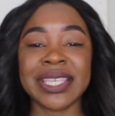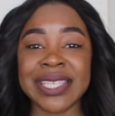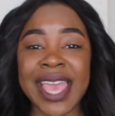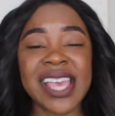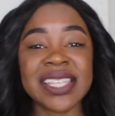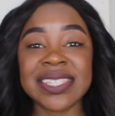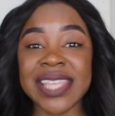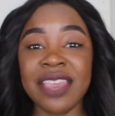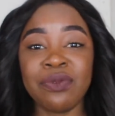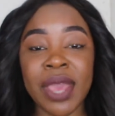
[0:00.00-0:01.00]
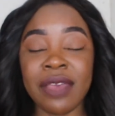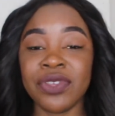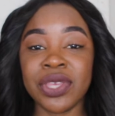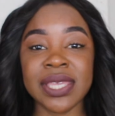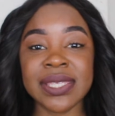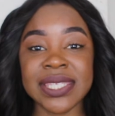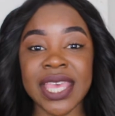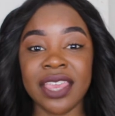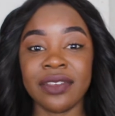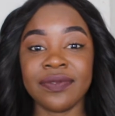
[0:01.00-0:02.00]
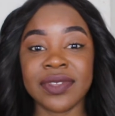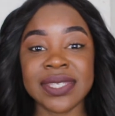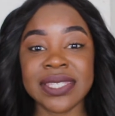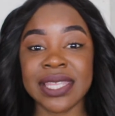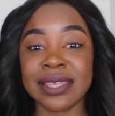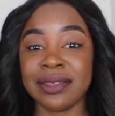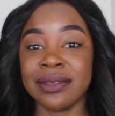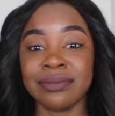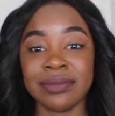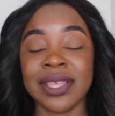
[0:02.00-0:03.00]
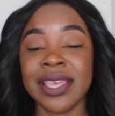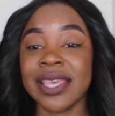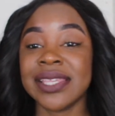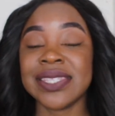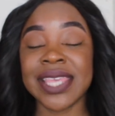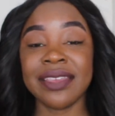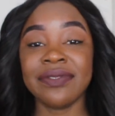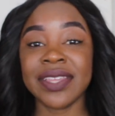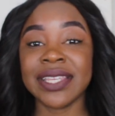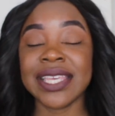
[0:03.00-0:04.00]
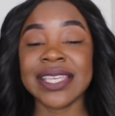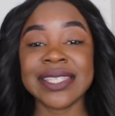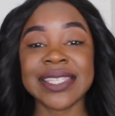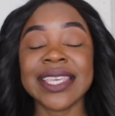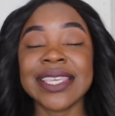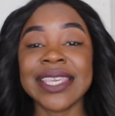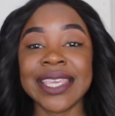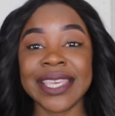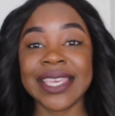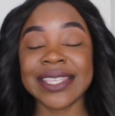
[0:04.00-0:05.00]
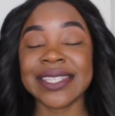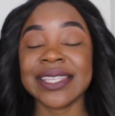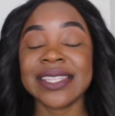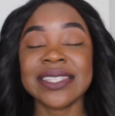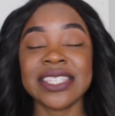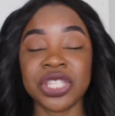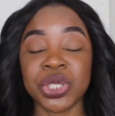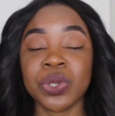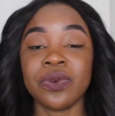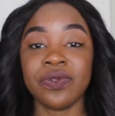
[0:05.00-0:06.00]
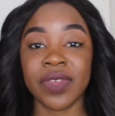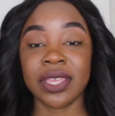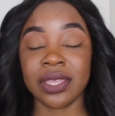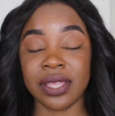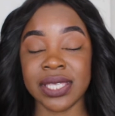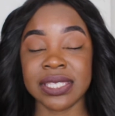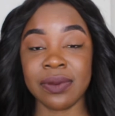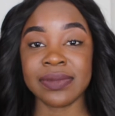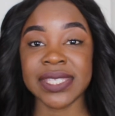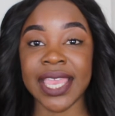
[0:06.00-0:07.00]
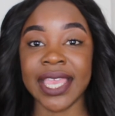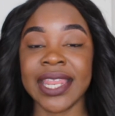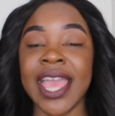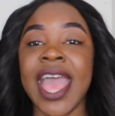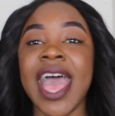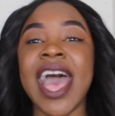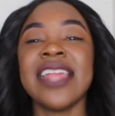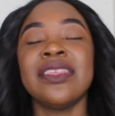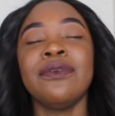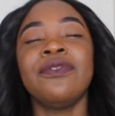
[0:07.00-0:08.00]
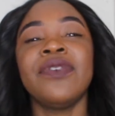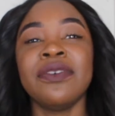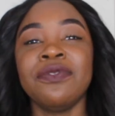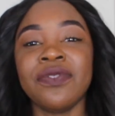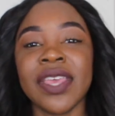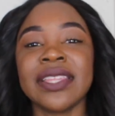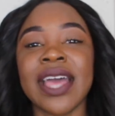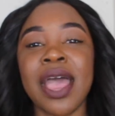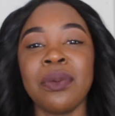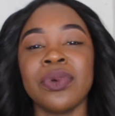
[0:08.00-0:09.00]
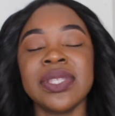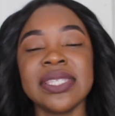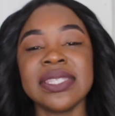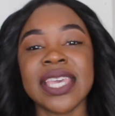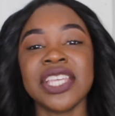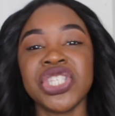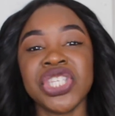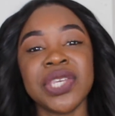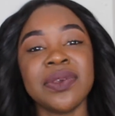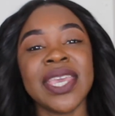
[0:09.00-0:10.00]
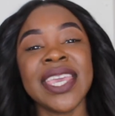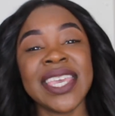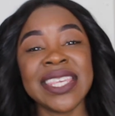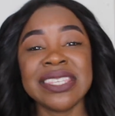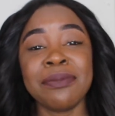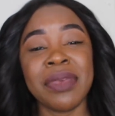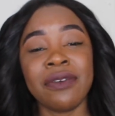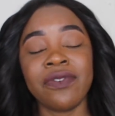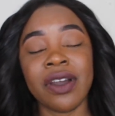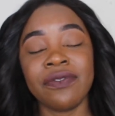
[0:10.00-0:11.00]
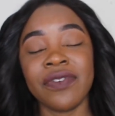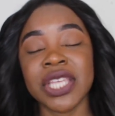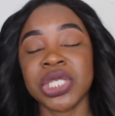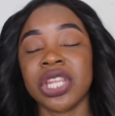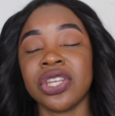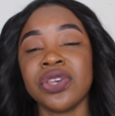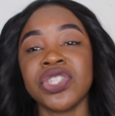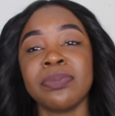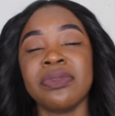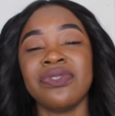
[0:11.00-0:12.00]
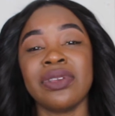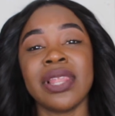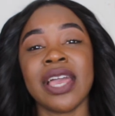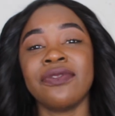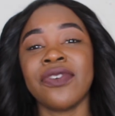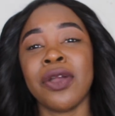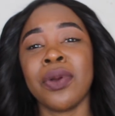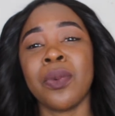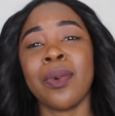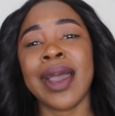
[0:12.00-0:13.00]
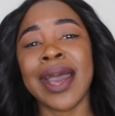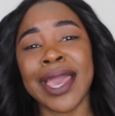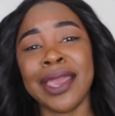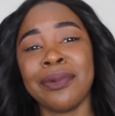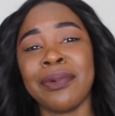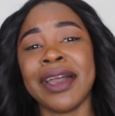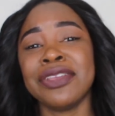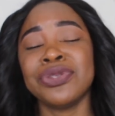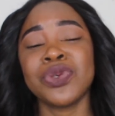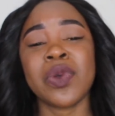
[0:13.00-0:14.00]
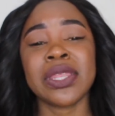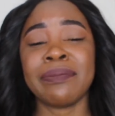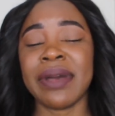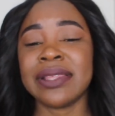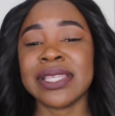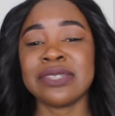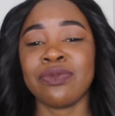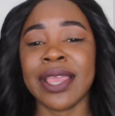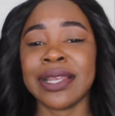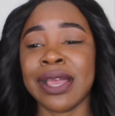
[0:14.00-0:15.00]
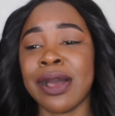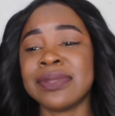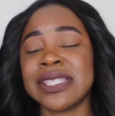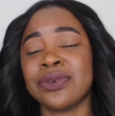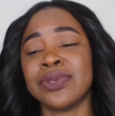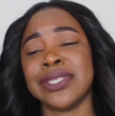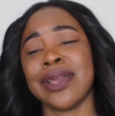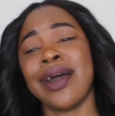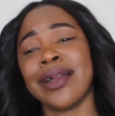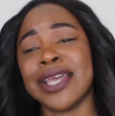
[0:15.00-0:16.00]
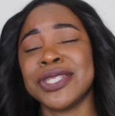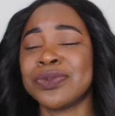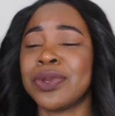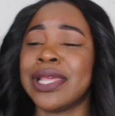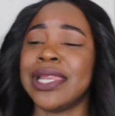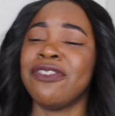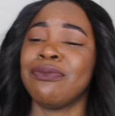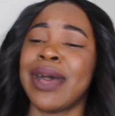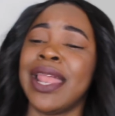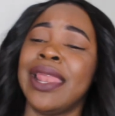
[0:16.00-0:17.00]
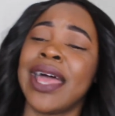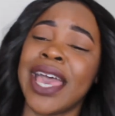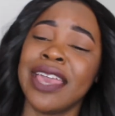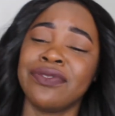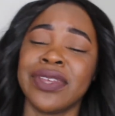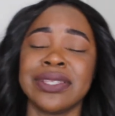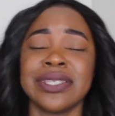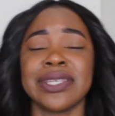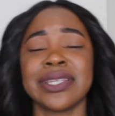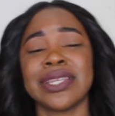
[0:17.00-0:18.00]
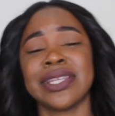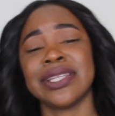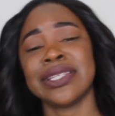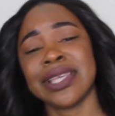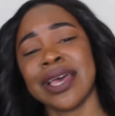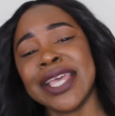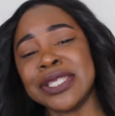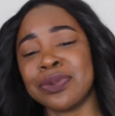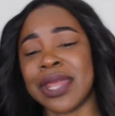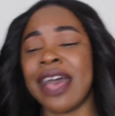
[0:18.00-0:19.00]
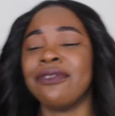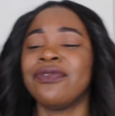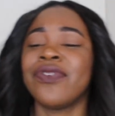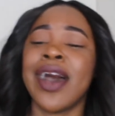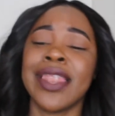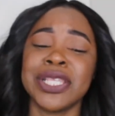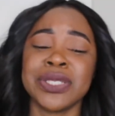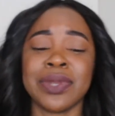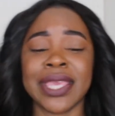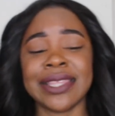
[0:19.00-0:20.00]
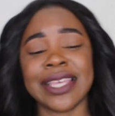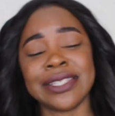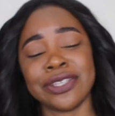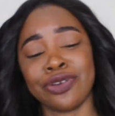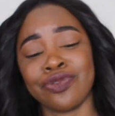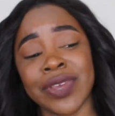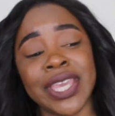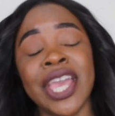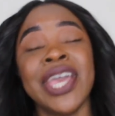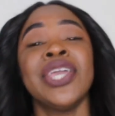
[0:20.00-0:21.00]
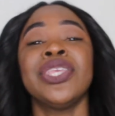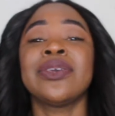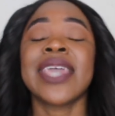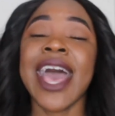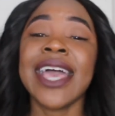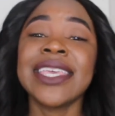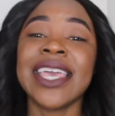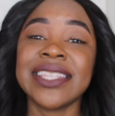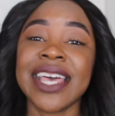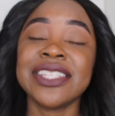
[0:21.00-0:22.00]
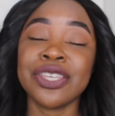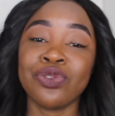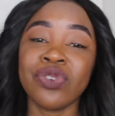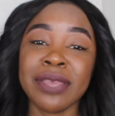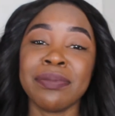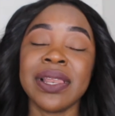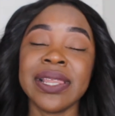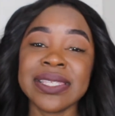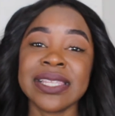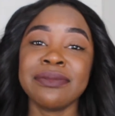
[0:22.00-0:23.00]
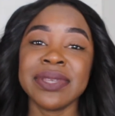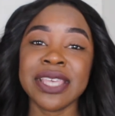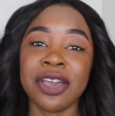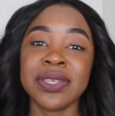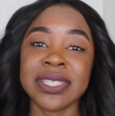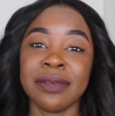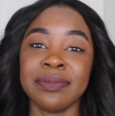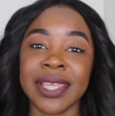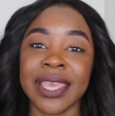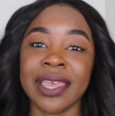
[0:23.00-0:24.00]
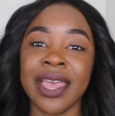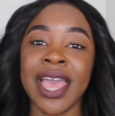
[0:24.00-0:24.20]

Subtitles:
Yeah, save whatever you can save. Saving is key. It's an essential thing. You understand what I'm saying? And the 5th thing that I want to say to you, it is a bit far-fetched, and I know some of you are like, Fara, why are you talking about this right now? I'm still young. I just want to live my life and I just want to have fun. I just want to get that degree. You can get that degree, but listen, let me tell you something.